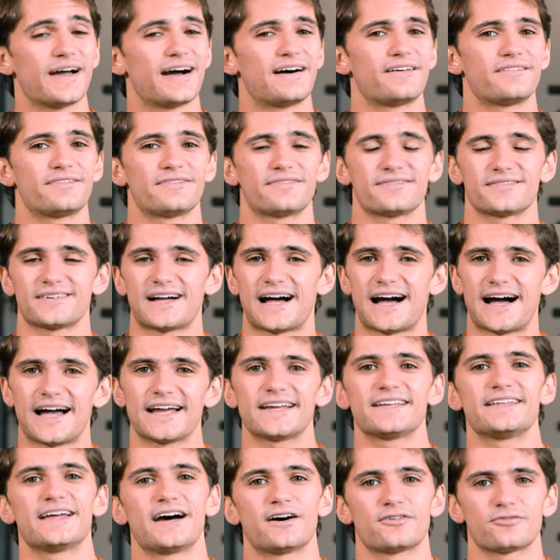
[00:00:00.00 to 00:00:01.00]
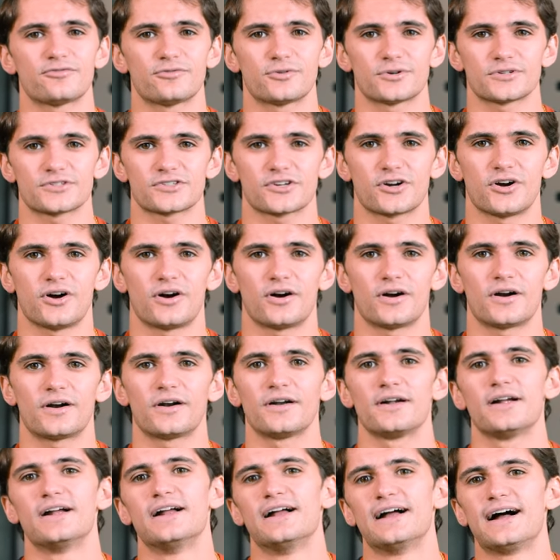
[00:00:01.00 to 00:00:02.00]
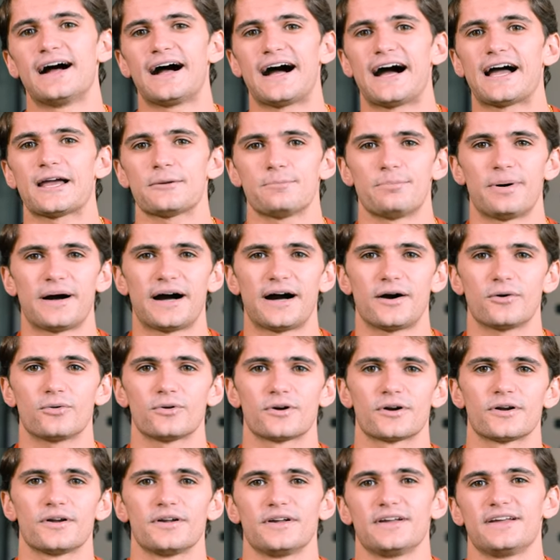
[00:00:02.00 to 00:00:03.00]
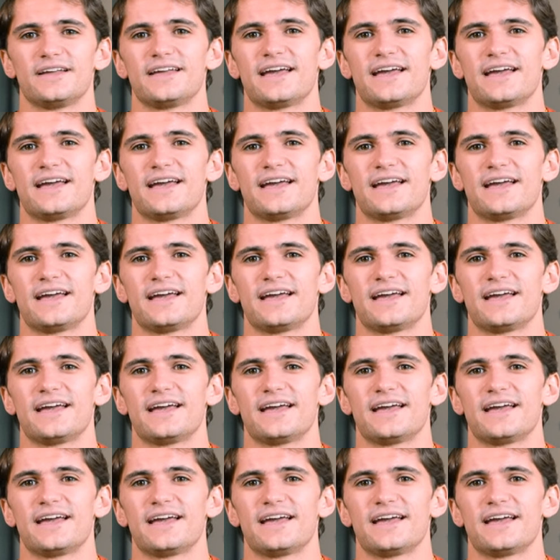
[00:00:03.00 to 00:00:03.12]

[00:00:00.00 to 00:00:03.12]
have high downforce car, high power,